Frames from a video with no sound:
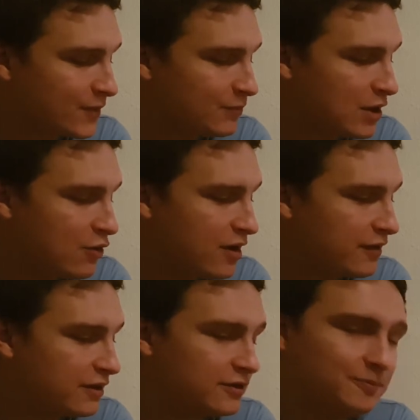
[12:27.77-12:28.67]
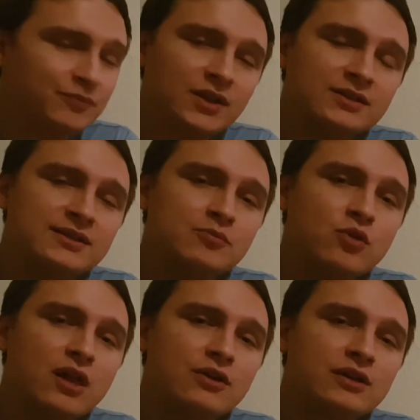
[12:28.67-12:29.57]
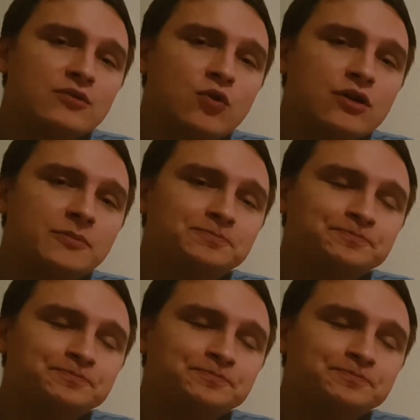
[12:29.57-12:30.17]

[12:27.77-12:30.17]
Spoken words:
Now having a sip without any water.